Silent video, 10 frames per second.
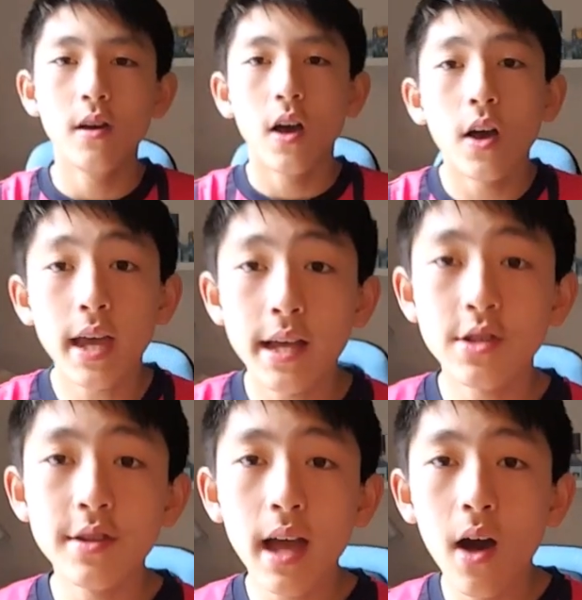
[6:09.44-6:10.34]
Okay, so
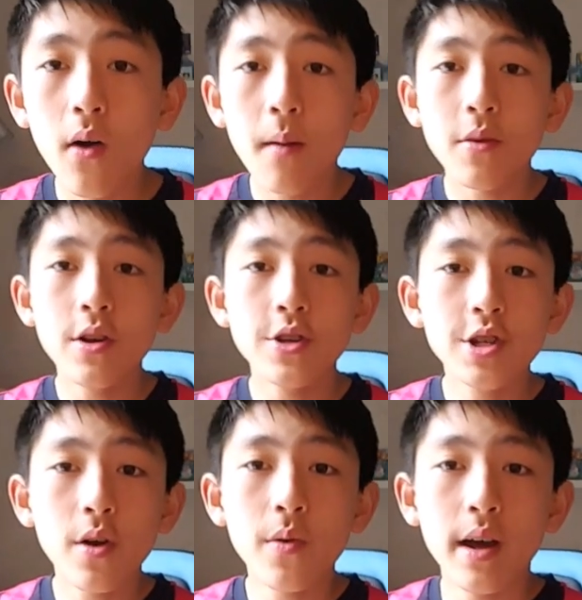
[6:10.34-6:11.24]
now I'm going to
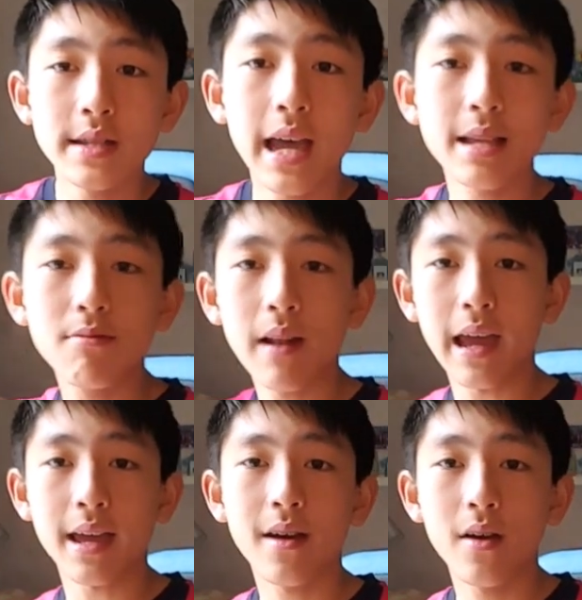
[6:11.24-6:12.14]
show a test
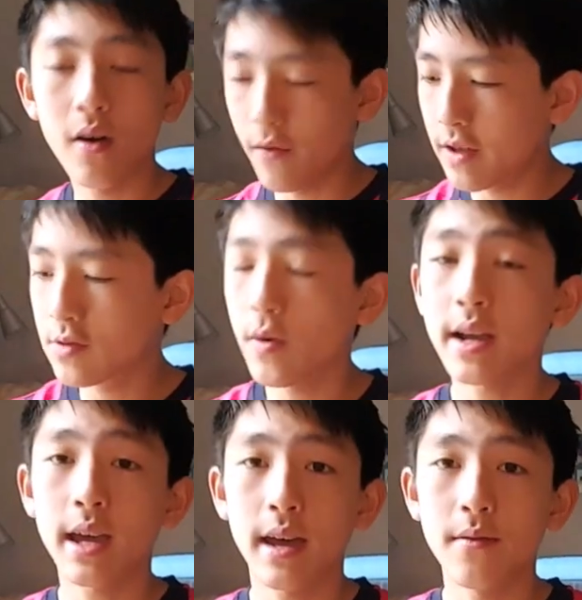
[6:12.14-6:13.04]
play of this
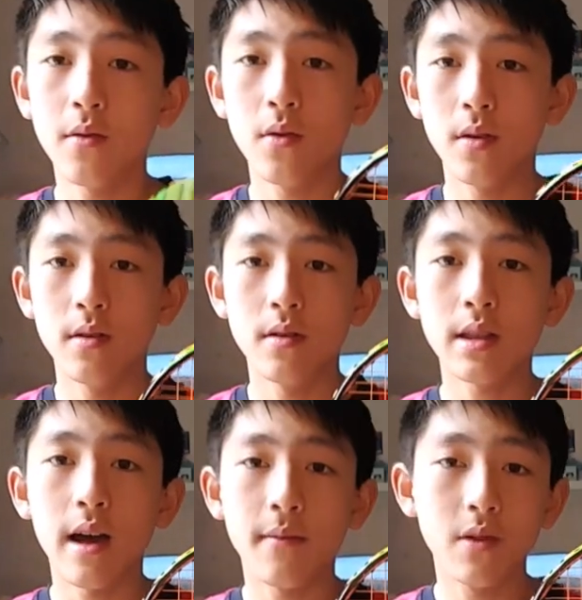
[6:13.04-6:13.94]
racket
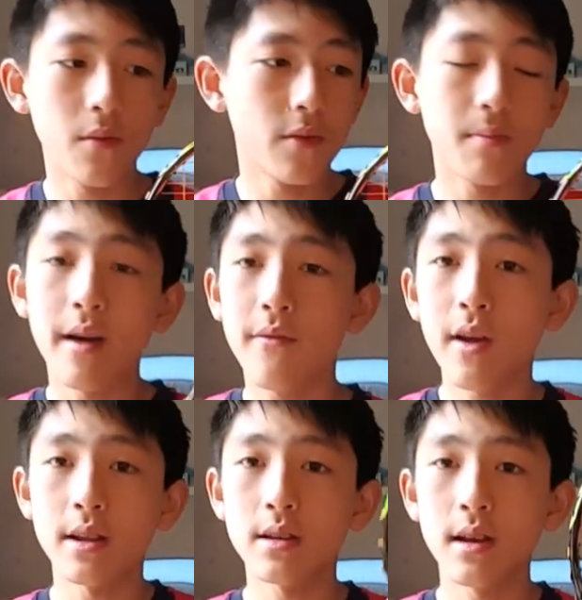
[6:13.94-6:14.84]
that I've done with my friend.